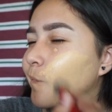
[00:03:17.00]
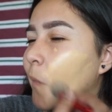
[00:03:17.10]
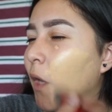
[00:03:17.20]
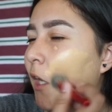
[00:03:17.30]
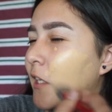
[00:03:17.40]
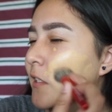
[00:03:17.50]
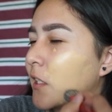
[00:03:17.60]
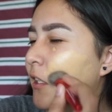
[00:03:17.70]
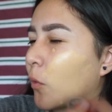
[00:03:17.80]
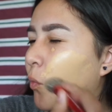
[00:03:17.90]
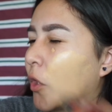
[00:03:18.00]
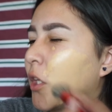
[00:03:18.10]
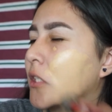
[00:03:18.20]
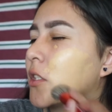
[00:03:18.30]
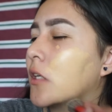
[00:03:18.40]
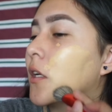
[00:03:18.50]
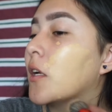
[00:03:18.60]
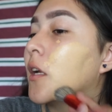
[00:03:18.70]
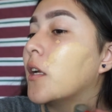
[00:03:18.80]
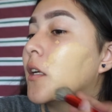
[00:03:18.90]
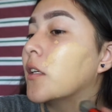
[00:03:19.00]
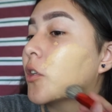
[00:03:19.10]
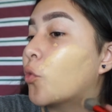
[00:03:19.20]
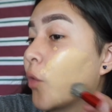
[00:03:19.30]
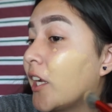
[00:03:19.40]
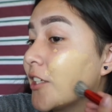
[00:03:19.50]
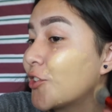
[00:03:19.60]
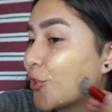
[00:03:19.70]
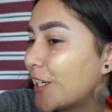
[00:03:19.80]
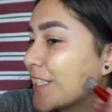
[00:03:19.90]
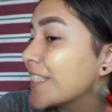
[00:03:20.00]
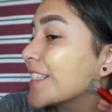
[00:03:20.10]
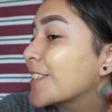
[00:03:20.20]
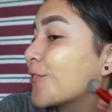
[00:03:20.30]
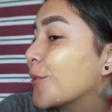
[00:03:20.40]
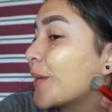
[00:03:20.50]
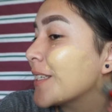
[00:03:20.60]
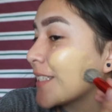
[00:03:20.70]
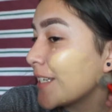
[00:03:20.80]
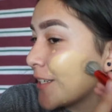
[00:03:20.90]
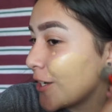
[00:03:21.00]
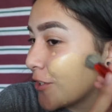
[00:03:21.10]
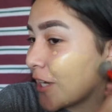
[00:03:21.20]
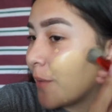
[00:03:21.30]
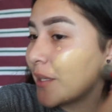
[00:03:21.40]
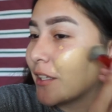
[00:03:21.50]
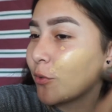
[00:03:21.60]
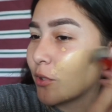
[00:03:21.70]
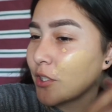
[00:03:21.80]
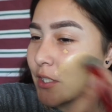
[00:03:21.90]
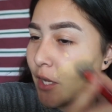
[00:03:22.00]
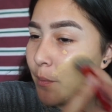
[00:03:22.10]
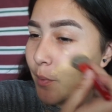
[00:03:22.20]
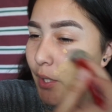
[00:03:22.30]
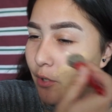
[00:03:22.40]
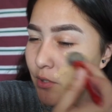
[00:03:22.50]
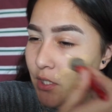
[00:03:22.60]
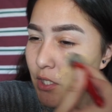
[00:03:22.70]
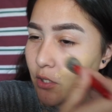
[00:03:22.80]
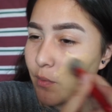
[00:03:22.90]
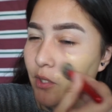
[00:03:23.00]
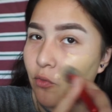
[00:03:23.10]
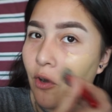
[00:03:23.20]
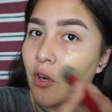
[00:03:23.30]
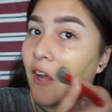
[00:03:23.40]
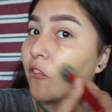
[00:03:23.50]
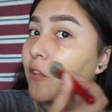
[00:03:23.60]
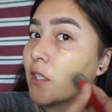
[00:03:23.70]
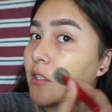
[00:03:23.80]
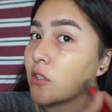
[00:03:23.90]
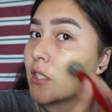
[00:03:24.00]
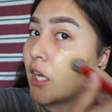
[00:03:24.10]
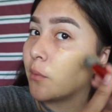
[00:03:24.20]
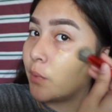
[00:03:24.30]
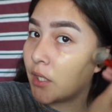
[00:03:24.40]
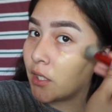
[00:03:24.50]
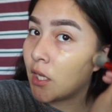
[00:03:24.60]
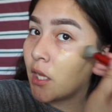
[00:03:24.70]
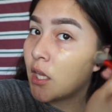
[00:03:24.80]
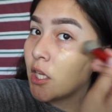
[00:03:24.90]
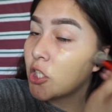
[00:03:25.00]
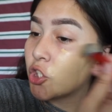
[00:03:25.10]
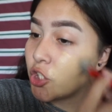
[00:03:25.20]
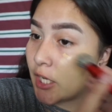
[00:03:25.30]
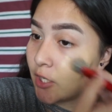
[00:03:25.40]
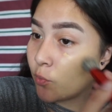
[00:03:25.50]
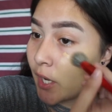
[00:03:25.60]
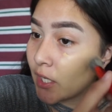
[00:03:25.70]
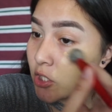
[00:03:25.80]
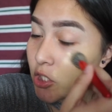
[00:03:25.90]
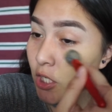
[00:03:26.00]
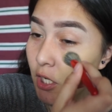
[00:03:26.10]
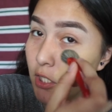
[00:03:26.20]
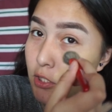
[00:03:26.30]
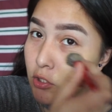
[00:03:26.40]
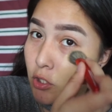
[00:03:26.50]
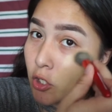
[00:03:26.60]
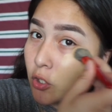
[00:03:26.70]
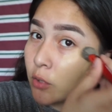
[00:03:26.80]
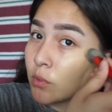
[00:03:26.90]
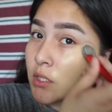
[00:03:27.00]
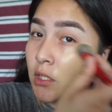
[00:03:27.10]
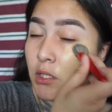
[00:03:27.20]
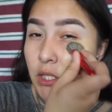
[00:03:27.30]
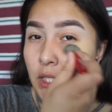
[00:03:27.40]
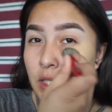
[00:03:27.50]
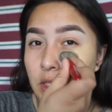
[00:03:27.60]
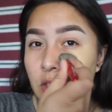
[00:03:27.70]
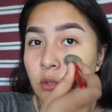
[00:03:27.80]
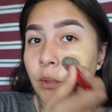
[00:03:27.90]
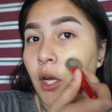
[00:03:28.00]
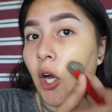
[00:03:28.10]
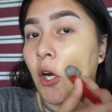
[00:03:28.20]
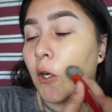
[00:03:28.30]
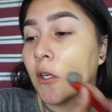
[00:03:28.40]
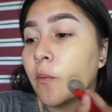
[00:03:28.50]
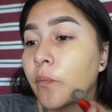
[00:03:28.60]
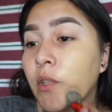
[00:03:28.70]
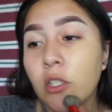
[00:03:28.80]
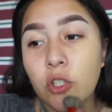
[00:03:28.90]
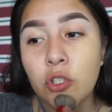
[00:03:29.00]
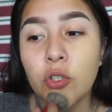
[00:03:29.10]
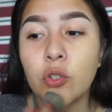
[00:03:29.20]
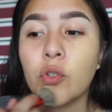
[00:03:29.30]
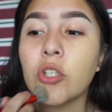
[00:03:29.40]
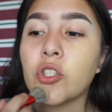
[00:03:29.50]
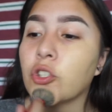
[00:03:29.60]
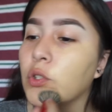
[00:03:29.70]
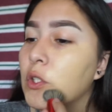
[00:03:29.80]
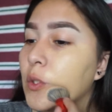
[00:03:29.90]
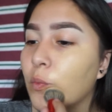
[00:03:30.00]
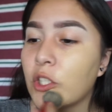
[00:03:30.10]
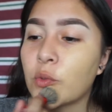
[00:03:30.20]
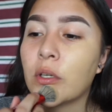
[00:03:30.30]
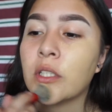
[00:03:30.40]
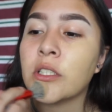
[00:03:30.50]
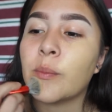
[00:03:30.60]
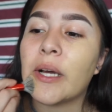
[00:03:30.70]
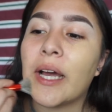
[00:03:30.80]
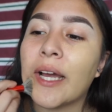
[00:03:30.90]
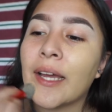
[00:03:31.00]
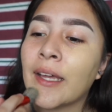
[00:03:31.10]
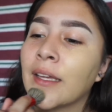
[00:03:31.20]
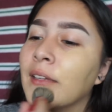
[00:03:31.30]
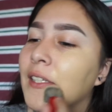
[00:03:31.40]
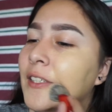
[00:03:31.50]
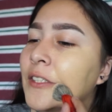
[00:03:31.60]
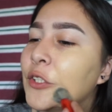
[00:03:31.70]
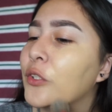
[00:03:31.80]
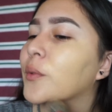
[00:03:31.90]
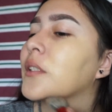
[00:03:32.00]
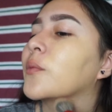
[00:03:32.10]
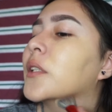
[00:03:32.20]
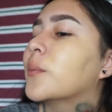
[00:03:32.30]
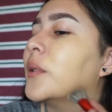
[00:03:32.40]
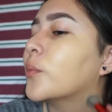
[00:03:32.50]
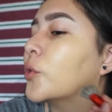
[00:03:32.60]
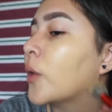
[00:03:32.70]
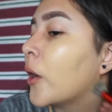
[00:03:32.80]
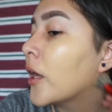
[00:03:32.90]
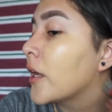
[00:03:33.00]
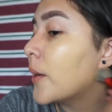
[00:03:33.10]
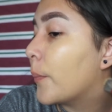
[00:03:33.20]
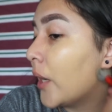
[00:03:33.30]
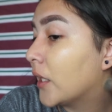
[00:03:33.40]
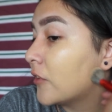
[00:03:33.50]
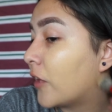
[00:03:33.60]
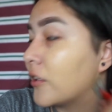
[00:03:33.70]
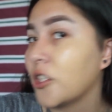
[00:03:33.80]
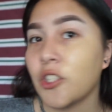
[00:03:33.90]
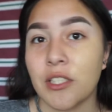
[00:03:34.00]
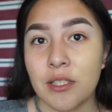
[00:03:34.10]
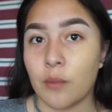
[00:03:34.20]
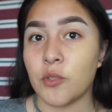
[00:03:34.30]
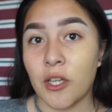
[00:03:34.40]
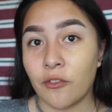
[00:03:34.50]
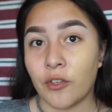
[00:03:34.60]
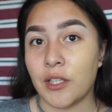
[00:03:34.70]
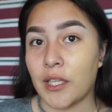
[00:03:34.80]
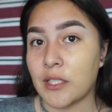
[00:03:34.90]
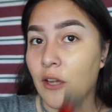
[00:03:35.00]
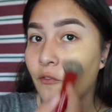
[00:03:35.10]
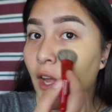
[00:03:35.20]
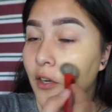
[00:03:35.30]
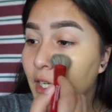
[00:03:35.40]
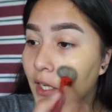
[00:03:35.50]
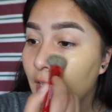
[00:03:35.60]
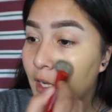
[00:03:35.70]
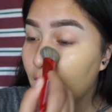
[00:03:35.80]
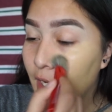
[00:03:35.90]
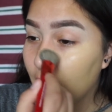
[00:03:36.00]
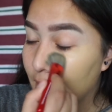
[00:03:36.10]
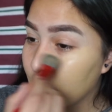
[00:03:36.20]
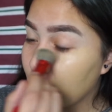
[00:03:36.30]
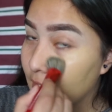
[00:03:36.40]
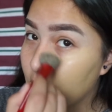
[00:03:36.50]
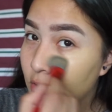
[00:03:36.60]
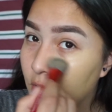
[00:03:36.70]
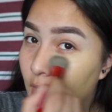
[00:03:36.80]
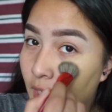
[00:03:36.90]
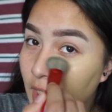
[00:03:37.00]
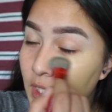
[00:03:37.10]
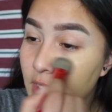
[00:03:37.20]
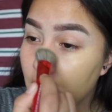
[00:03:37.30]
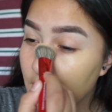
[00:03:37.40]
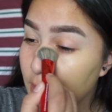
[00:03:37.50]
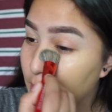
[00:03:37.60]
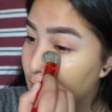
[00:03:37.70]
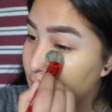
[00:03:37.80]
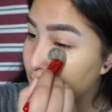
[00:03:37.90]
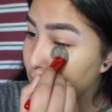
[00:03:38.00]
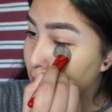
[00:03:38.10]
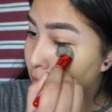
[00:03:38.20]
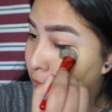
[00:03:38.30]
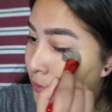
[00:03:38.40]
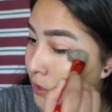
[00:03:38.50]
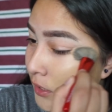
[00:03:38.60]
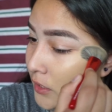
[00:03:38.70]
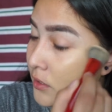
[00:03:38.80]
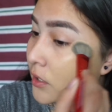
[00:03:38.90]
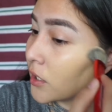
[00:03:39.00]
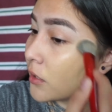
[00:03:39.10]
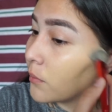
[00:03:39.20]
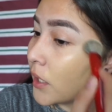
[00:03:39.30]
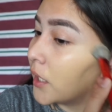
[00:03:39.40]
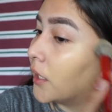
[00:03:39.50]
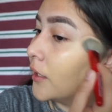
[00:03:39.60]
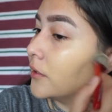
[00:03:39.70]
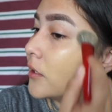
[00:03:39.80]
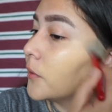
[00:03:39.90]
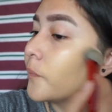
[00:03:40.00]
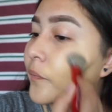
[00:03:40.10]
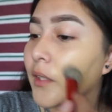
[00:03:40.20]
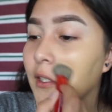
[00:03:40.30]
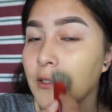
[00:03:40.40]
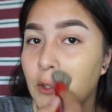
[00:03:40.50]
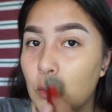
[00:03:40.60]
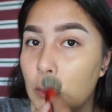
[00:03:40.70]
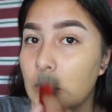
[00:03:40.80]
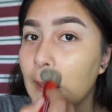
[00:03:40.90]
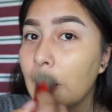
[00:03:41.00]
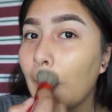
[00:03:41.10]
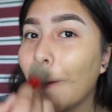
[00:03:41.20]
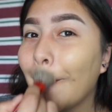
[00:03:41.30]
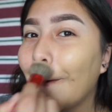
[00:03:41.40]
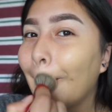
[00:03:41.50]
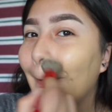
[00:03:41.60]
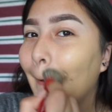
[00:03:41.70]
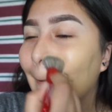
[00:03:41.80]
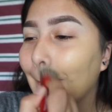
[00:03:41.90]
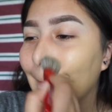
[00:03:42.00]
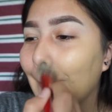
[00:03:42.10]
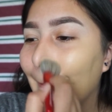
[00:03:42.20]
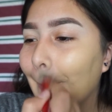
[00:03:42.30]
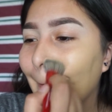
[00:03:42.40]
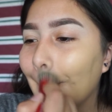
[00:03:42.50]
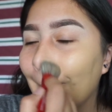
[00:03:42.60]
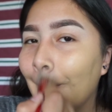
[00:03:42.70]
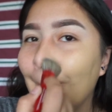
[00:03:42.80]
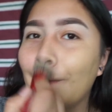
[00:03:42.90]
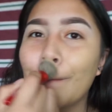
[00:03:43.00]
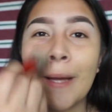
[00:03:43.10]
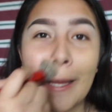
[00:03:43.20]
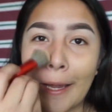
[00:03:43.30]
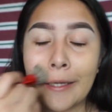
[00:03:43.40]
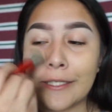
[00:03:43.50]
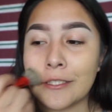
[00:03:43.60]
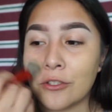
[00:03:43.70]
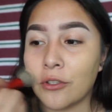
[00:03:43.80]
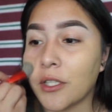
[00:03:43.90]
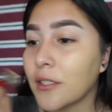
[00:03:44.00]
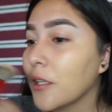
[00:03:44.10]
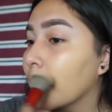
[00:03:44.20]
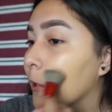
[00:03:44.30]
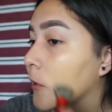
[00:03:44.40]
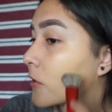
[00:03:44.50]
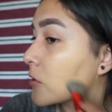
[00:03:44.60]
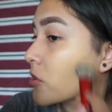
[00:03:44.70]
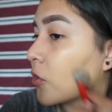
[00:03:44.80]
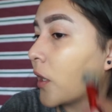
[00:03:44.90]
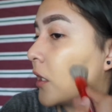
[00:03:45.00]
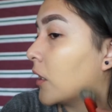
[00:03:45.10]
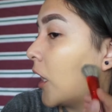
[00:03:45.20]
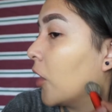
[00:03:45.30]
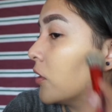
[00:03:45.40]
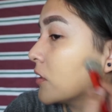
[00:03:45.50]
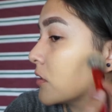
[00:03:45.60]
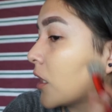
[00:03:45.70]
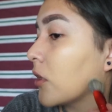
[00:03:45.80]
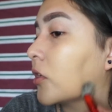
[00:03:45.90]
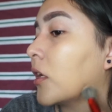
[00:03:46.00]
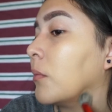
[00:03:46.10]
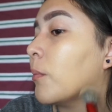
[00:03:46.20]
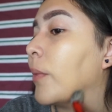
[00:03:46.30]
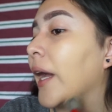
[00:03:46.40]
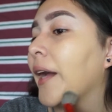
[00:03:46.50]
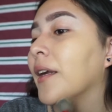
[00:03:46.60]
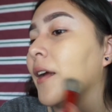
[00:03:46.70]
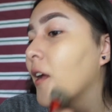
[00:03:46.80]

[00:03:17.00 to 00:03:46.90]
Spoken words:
Honestly, there weren't great choices for my skin color. I mean, there were some, but I was a little bit thrown off because there's not a big shade range, so it was a little bit hard to choose which one to buy. You know, there wasn't really people who bought the foundation except Jeffree, and that's how I found it. And I was like, dude, I need to get some of this. This looks really nice on him, and it's Gucci. And I was like, I need to do this. So right now it's not looking bad.